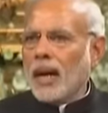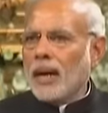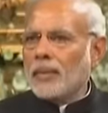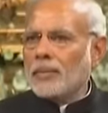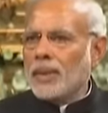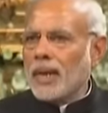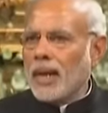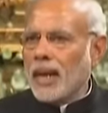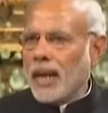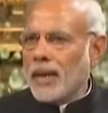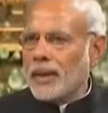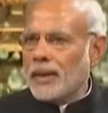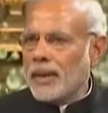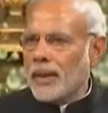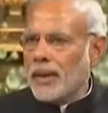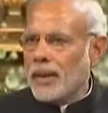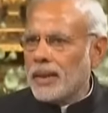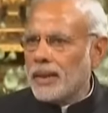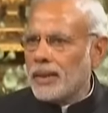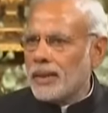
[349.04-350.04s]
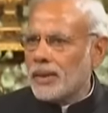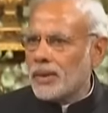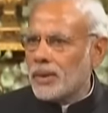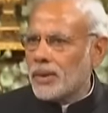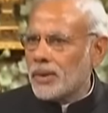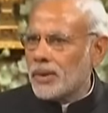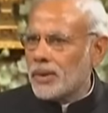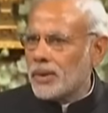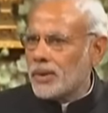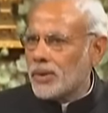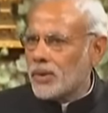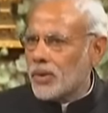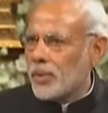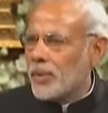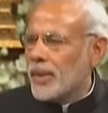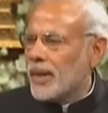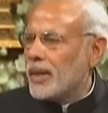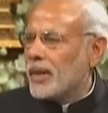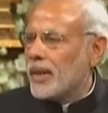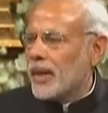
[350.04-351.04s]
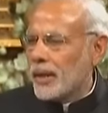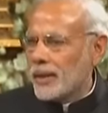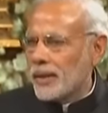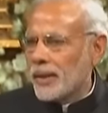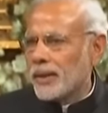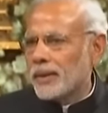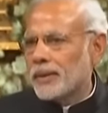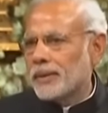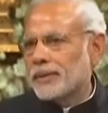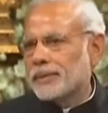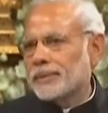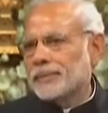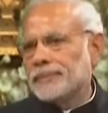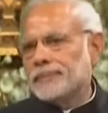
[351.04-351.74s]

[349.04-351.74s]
I'm delighted to be in London.